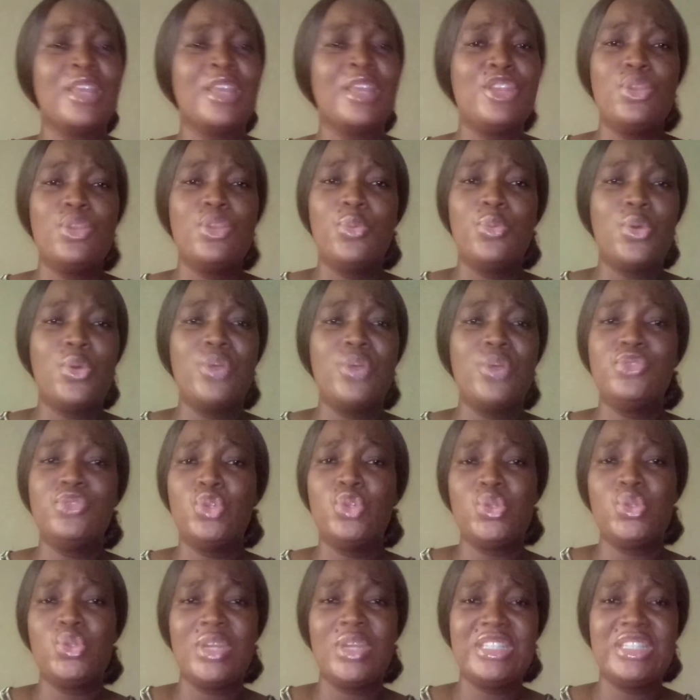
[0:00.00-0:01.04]
In the book of
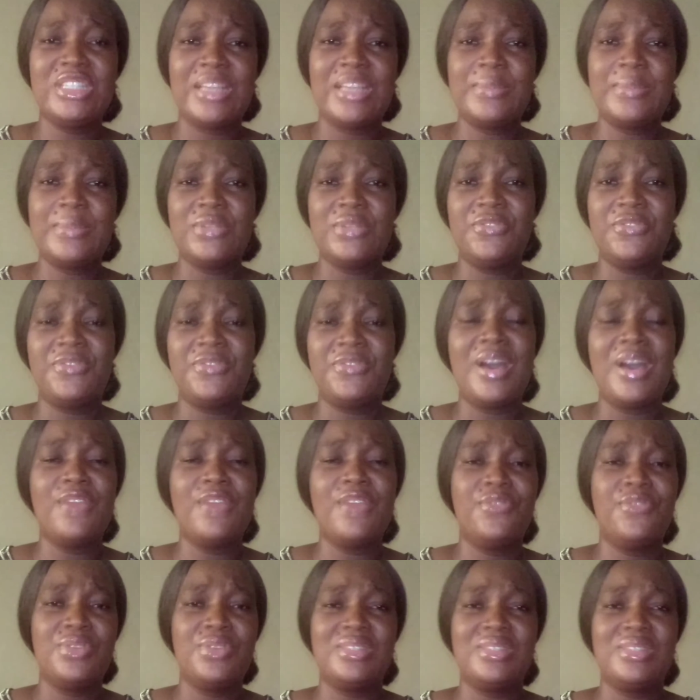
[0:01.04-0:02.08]
Joshua chapter
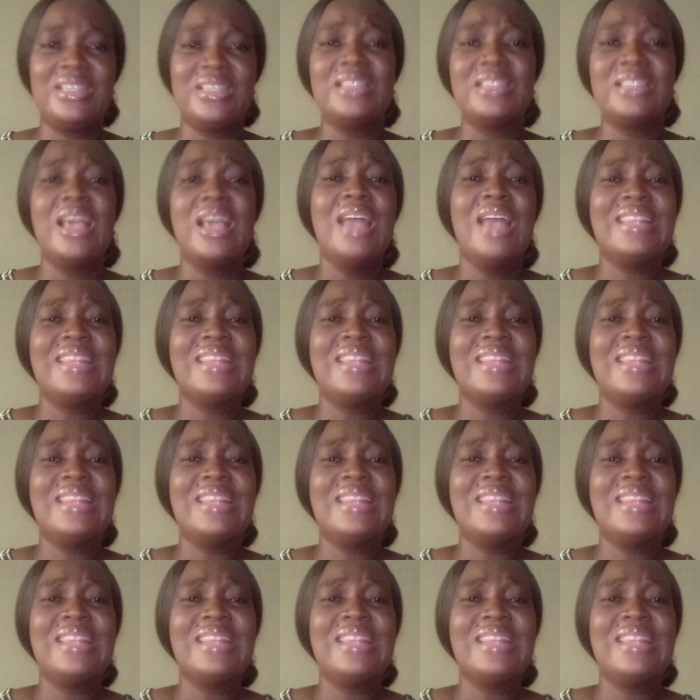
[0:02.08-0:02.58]
5 verse 6,